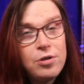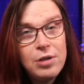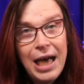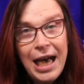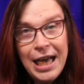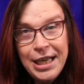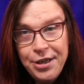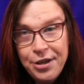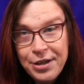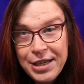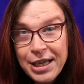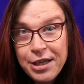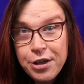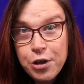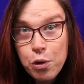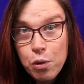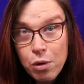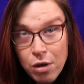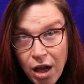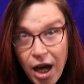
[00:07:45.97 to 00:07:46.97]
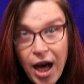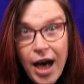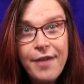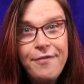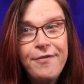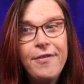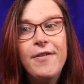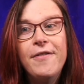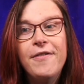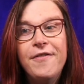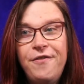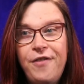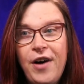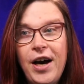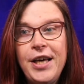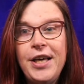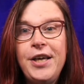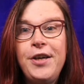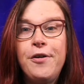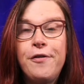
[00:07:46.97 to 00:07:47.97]
and you can go live
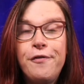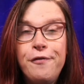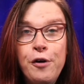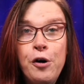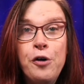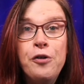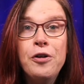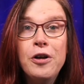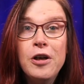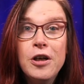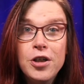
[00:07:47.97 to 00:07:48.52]
via your phone.